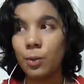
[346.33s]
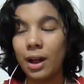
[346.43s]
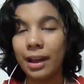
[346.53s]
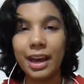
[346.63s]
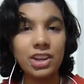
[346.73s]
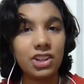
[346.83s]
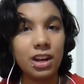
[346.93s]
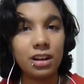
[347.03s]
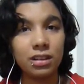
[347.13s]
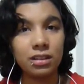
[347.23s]
While
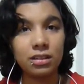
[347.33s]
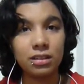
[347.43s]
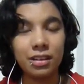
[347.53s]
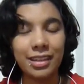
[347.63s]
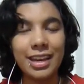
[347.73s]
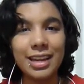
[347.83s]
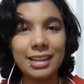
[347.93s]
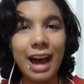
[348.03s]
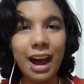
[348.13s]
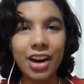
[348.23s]
Asia,
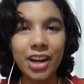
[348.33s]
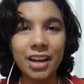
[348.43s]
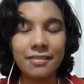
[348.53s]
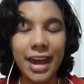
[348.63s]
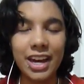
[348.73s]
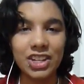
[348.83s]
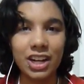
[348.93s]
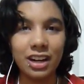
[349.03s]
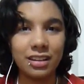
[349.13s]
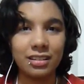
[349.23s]
the entirety of
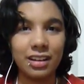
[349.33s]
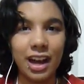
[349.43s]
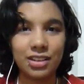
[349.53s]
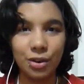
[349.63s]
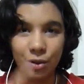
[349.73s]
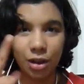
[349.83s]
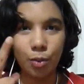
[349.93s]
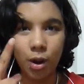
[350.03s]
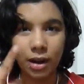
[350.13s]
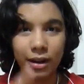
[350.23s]
Asia, has
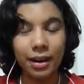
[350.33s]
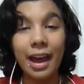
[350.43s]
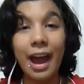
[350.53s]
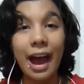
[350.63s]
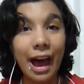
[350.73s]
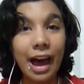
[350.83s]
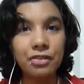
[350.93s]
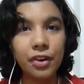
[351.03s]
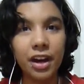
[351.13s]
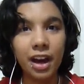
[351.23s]
only 1.
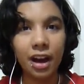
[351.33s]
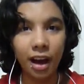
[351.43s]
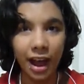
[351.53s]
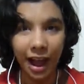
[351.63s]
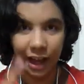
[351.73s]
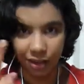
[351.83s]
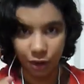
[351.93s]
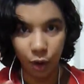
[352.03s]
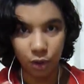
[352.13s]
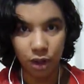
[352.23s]
Africa
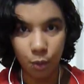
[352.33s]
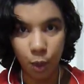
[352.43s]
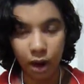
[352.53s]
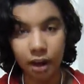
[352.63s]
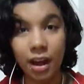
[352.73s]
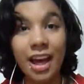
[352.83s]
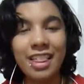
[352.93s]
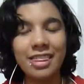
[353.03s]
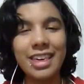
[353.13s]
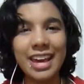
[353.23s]
has only 1.
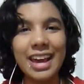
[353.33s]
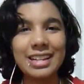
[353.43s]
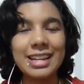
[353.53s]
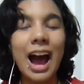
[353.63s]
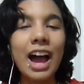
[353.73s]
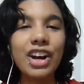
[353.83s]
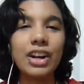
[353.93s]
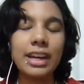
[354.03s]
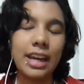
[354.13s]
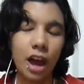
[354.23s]
The
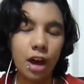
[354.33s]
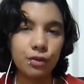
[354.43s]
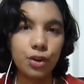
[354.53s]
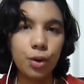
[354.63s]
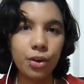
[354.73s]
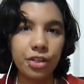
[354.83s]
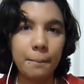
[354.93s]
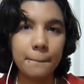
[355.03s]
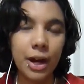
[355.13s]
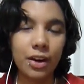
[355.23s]
entirety of
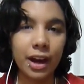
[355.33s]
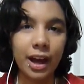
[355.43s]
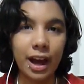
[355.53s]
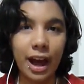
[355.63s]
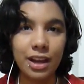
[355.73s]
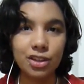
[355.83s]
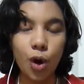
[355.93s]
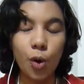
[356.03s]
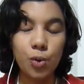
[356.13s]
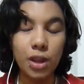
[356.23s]
North America
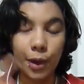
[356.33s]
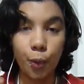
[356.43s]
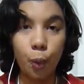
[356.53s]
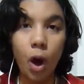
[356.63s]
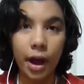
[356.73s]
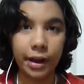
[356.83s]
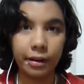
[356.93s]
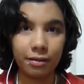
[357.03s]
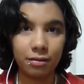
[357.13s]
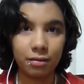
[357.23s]
has only
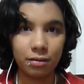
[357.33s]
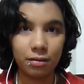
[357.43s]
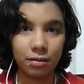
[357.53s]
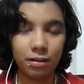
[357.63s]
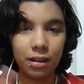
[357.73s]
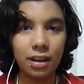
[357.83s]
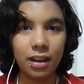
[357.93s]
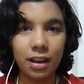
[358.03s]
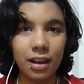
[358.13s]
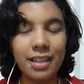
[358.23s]
1.
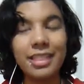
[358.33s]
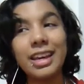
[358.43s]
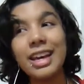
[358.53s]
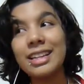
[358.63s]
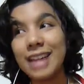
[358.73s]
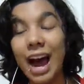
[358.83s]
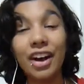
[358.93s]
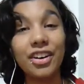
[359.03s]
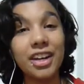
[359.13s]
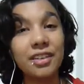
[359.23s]
The
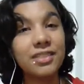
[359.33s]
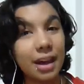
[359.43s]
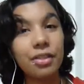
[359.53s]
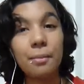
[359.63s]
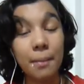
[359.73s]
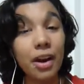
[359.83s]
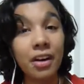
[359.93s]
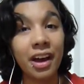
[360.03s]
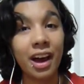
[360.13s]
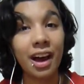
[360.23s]
entirety of South
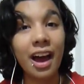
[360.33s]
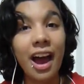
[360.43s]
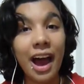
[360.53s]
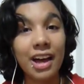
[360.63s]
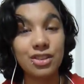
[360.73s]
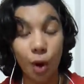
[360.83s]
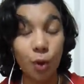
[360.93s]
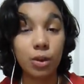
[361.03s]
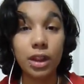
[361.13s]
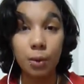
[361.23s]
America has
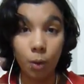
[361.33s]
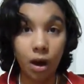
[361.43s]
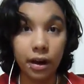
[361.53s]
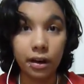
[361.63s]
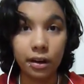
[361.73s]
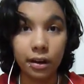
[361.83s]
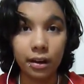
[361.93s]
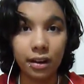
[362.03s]
only 1.